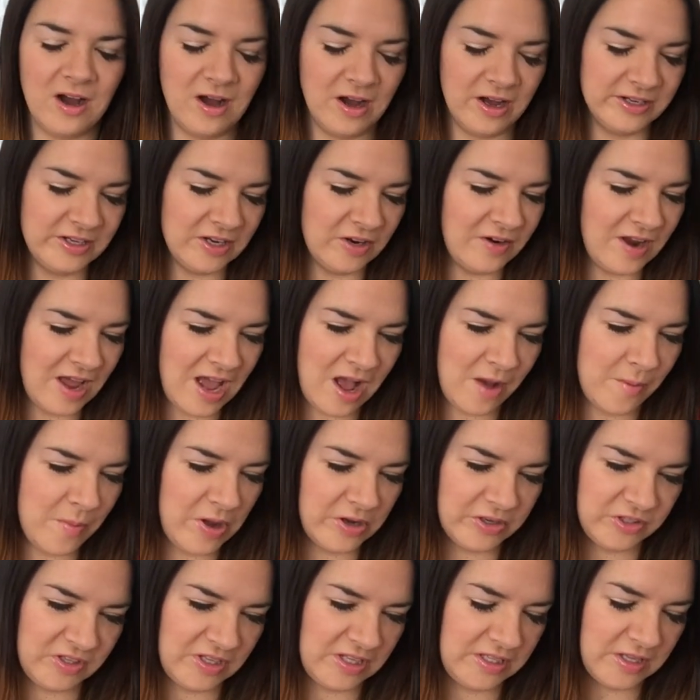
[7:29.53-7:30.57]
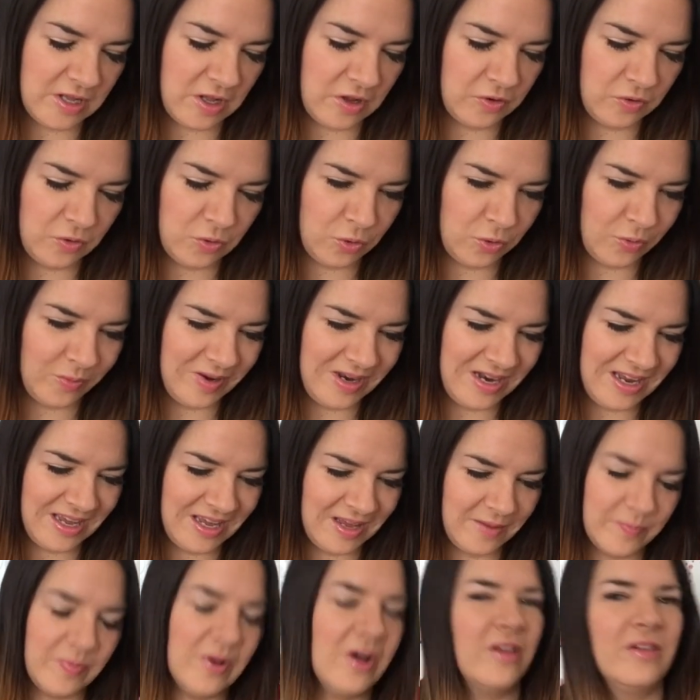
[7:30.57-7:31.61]
I don't know how much these are
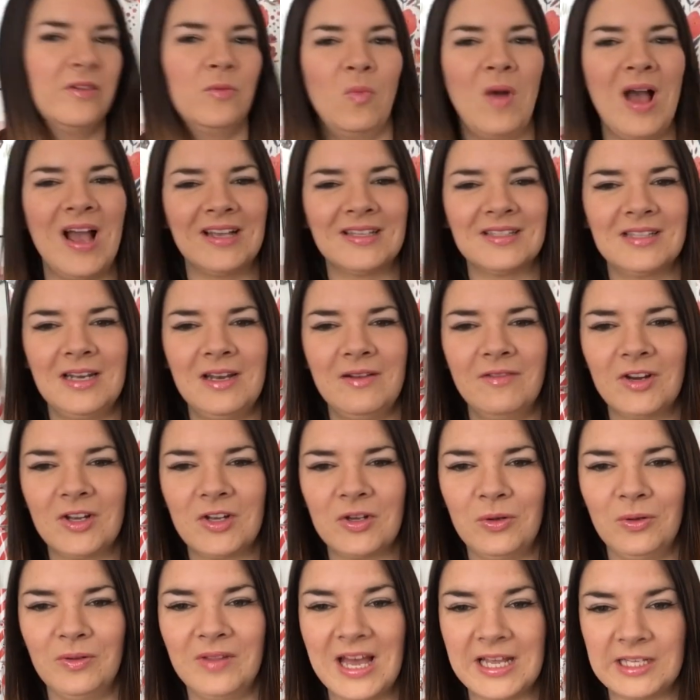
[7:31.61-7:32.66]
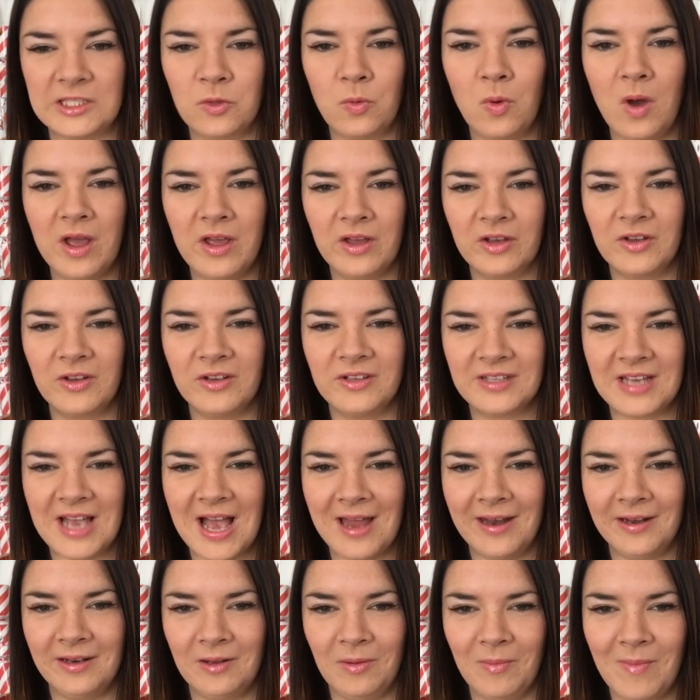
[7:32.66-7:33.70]
normally, but Wax Lyrical, that's quite a good
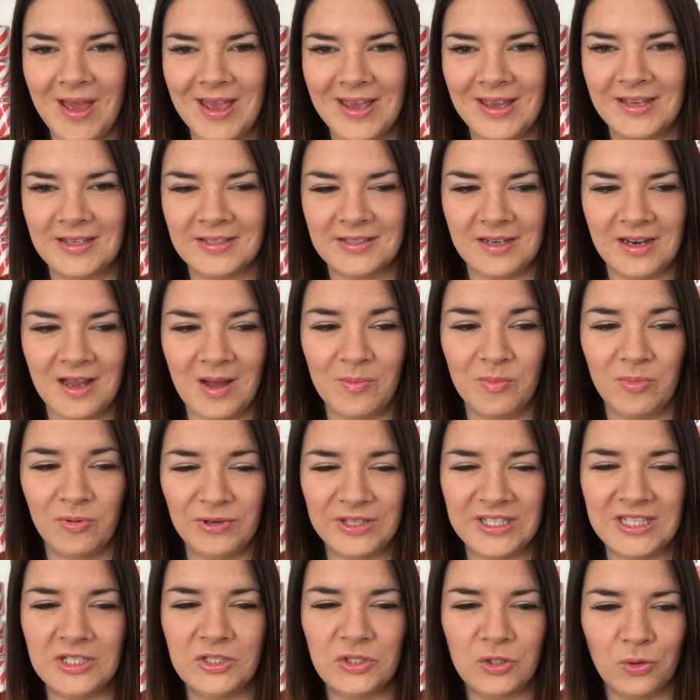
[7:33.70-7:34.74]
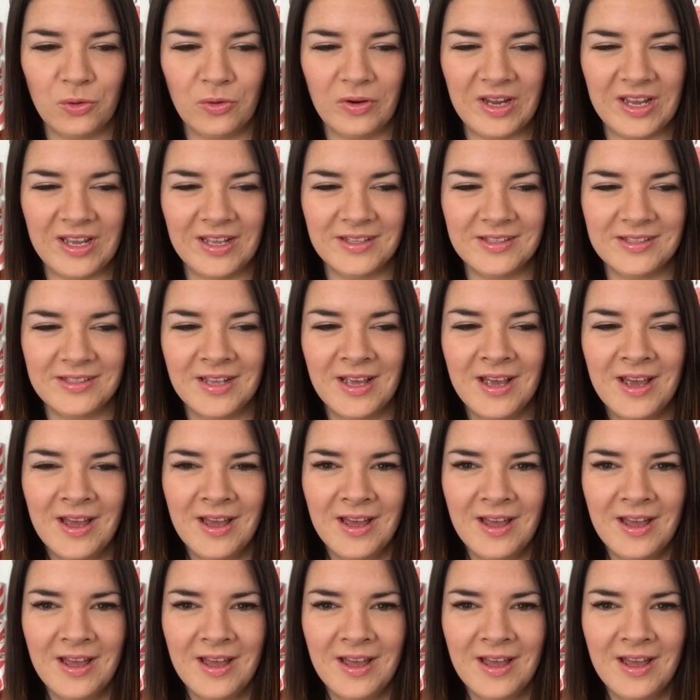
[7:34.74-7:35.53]
candle make, isn't it? I'm pretty sure it is.